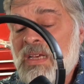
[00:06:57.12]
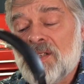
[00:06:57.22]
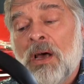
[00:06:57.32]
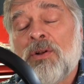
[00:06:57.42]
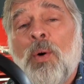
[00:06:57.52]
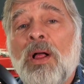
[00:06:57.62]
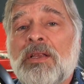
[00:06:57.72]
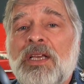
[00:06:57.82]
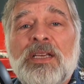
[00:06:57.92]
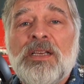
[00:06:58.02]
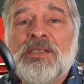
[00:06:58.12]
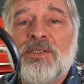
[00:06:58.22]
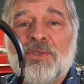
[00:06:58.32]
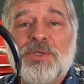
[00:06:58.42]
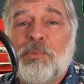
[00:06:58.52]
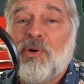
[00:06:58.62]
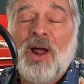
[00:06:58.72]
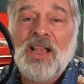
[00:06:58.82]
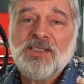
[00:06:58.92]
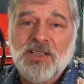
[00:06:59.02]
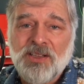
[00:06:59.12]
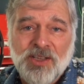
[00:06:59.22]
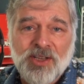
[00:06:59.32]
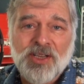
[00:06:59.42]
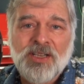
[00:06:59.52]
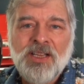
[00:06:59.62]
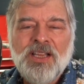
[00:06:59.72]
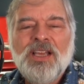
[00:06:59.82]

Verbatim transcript: sound quality is surprisingly good.